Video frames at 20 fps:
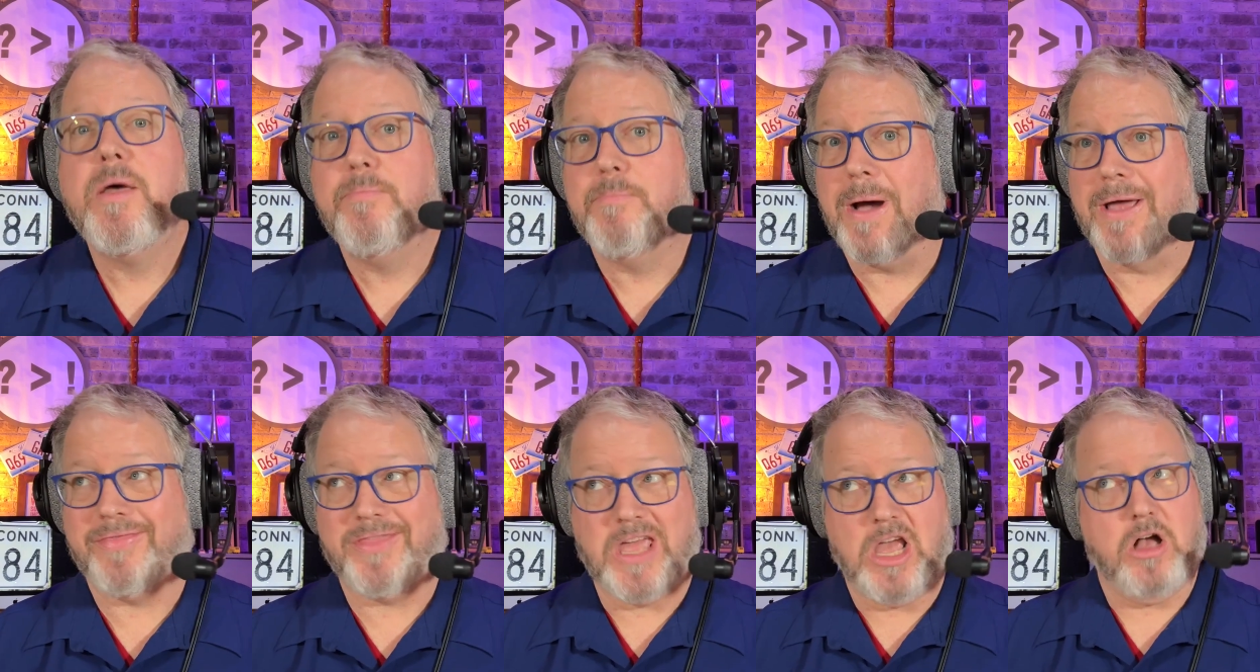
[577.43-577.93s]

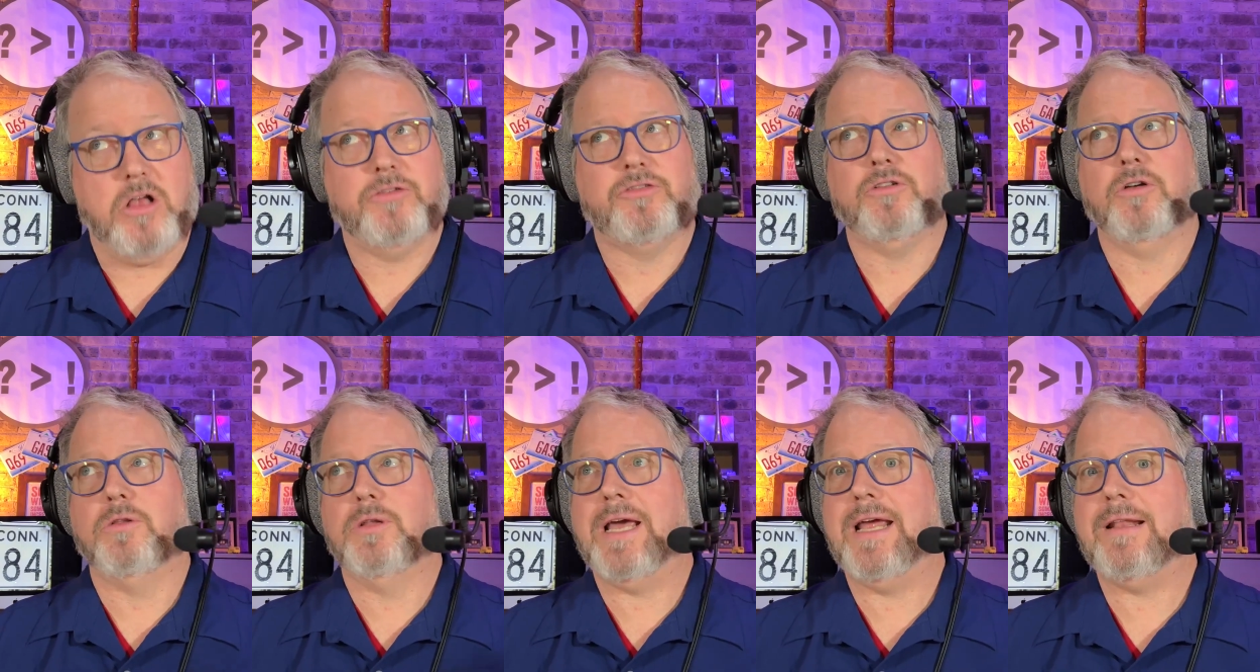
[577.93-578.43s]
but they
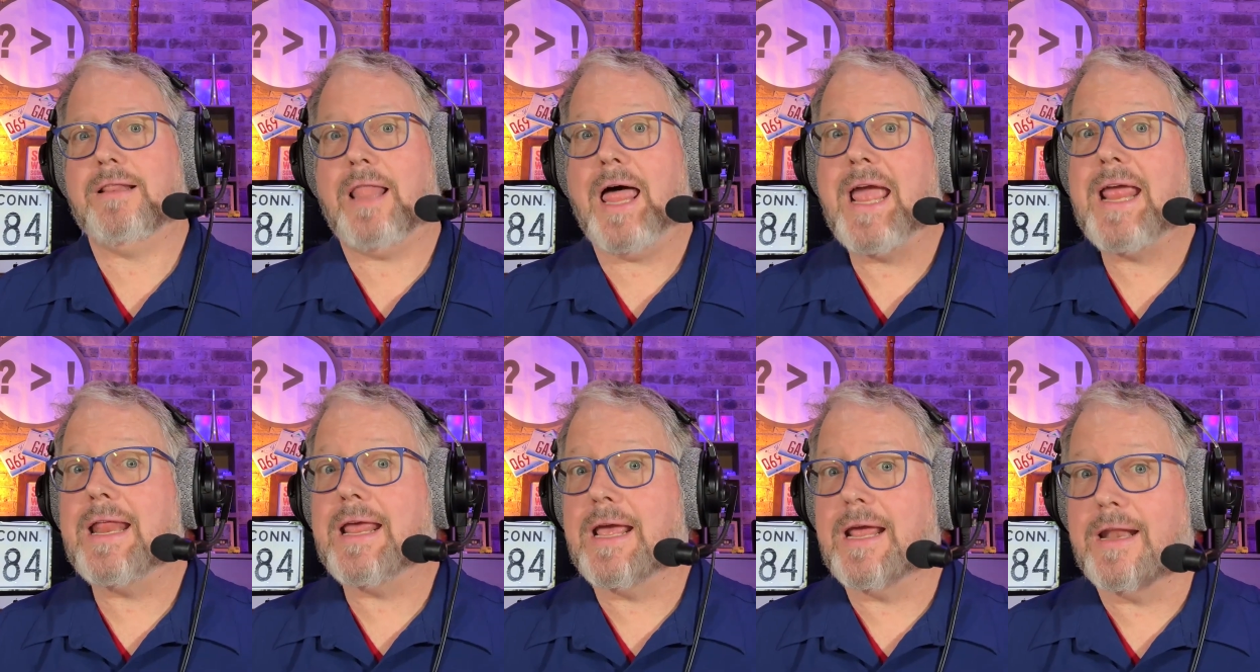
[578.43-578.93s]
also let
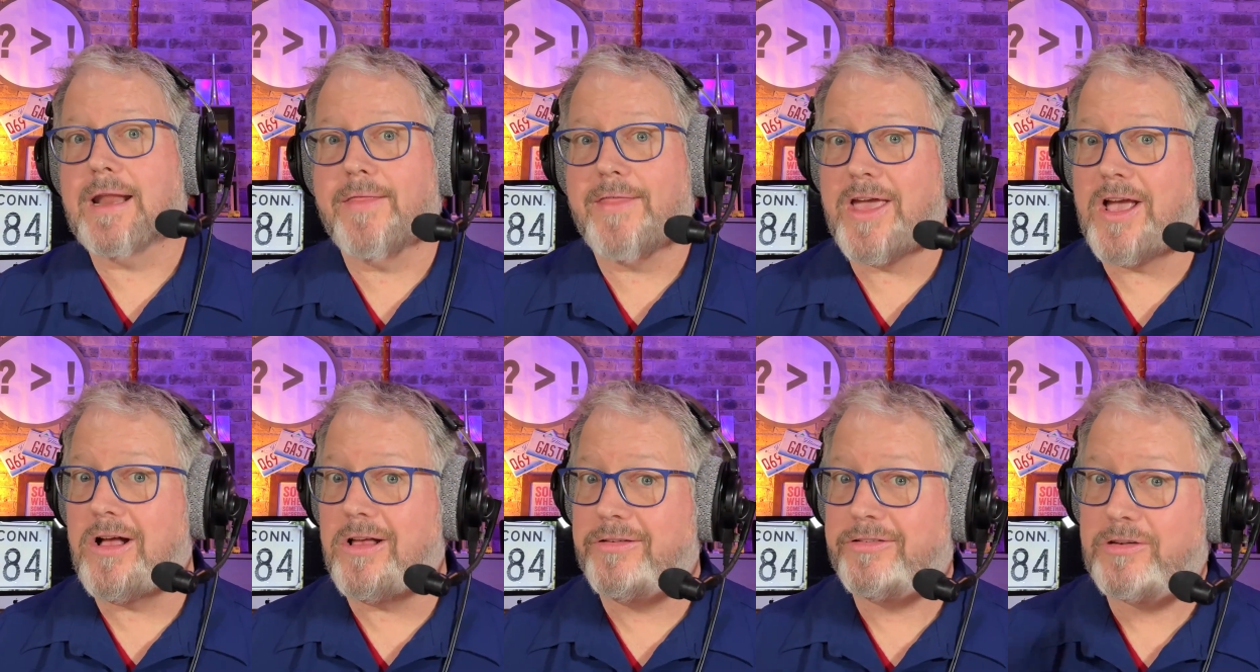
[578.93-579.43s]
light in, and
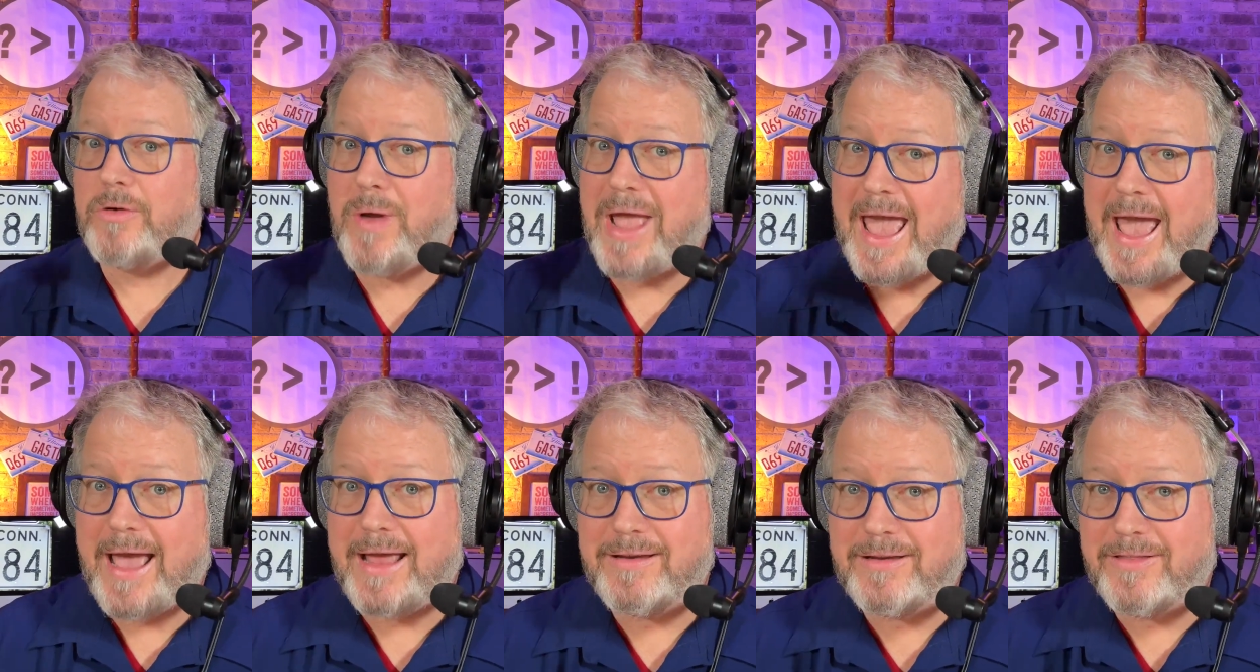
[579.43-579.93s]
they also
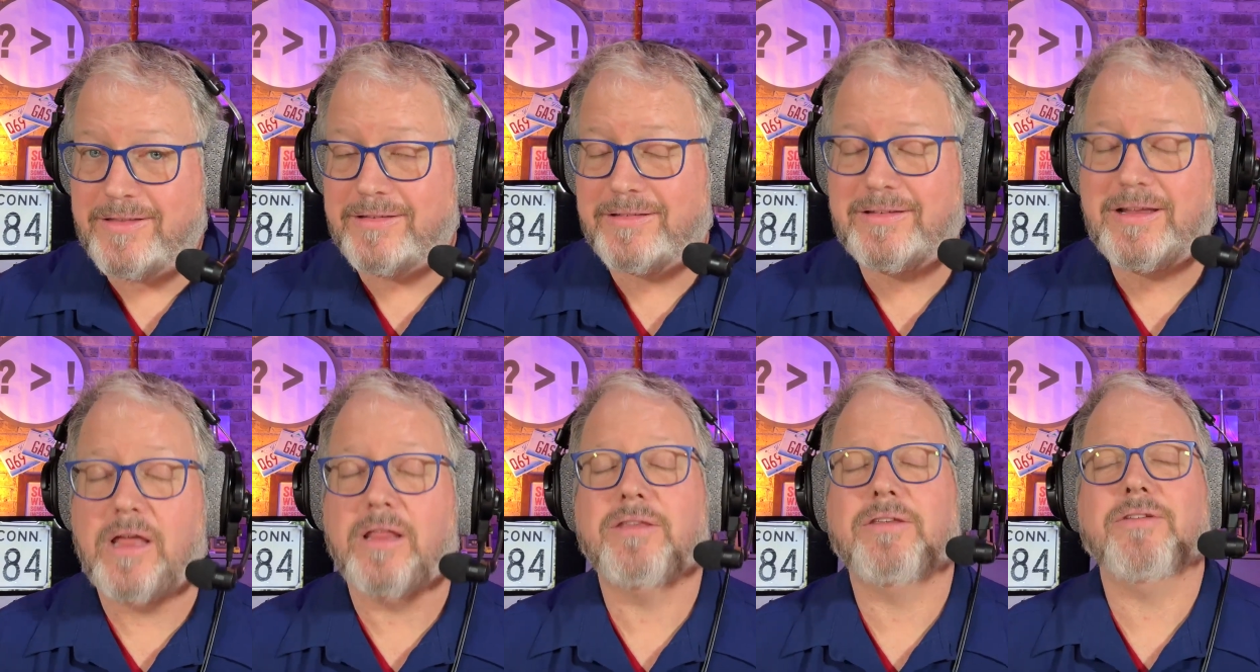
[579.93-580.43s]
add to the
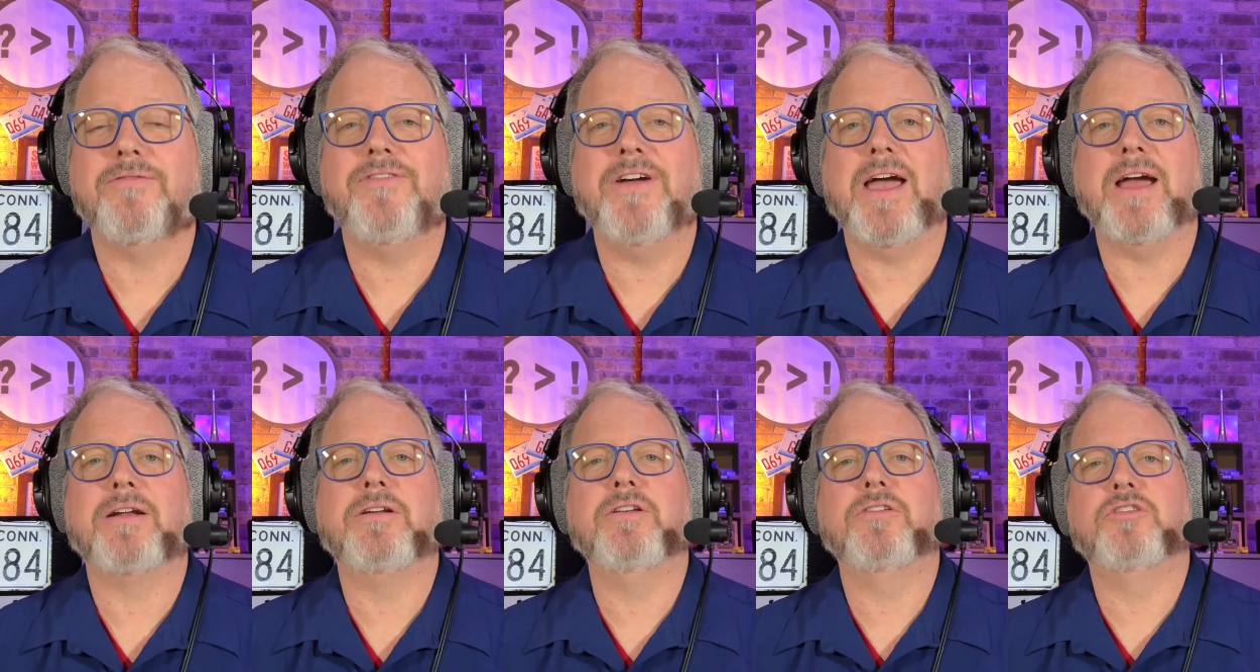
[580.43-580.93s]
stealth
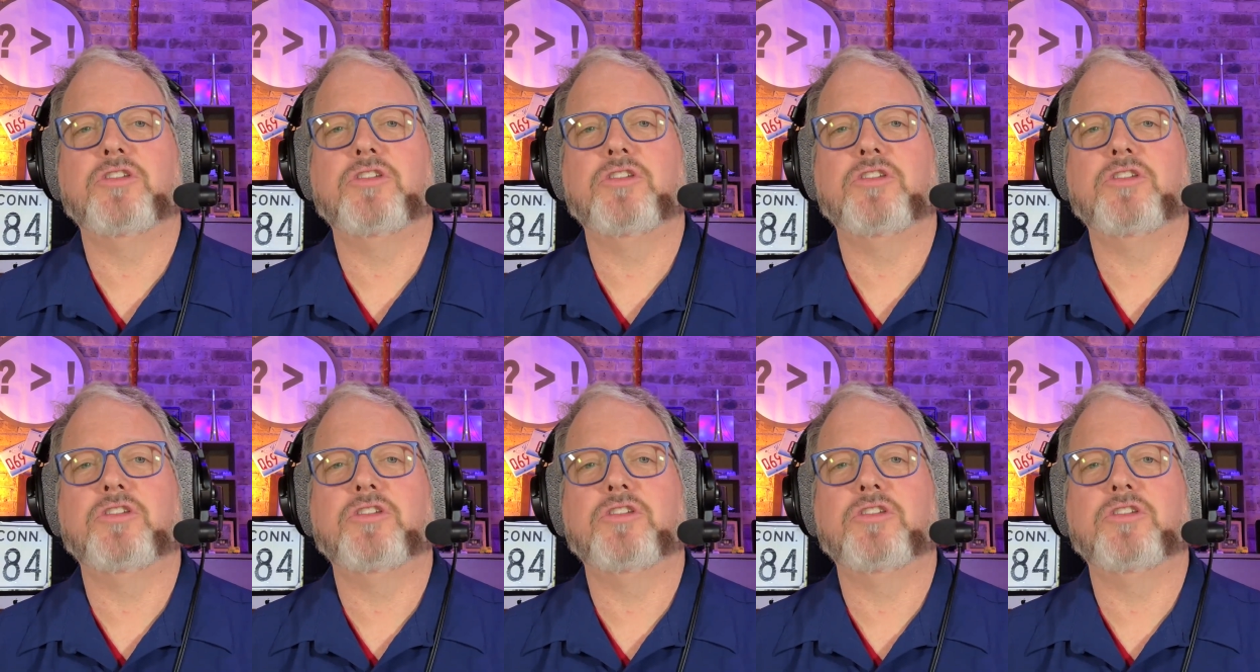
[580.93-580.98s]
effect.